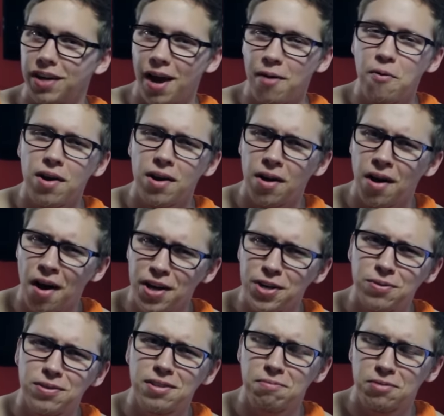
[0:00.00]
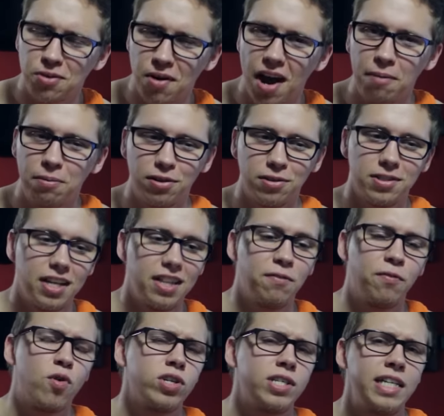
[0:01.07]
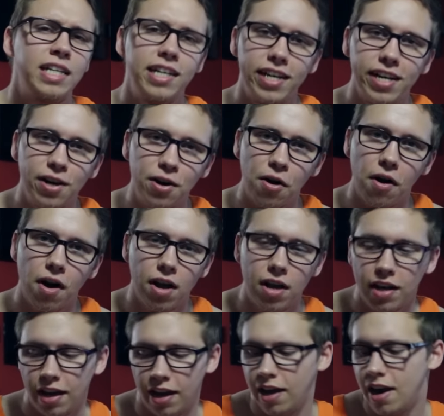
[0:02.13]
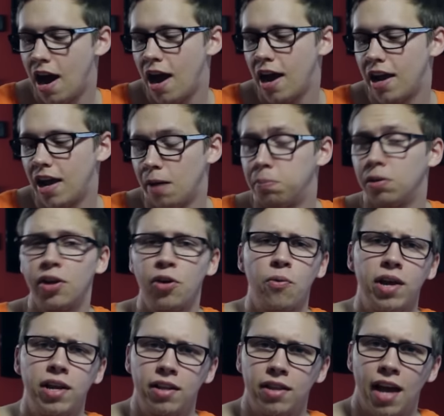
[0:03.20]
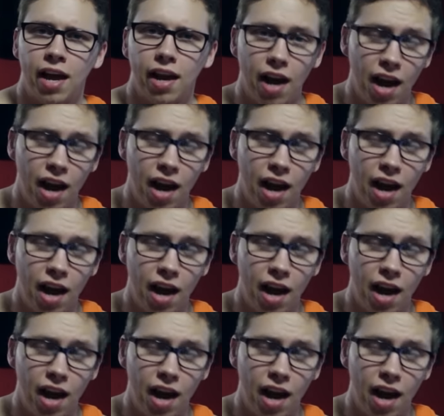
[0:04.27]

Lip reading: I wanted 100 subscribers in the first year, and I obliterated that.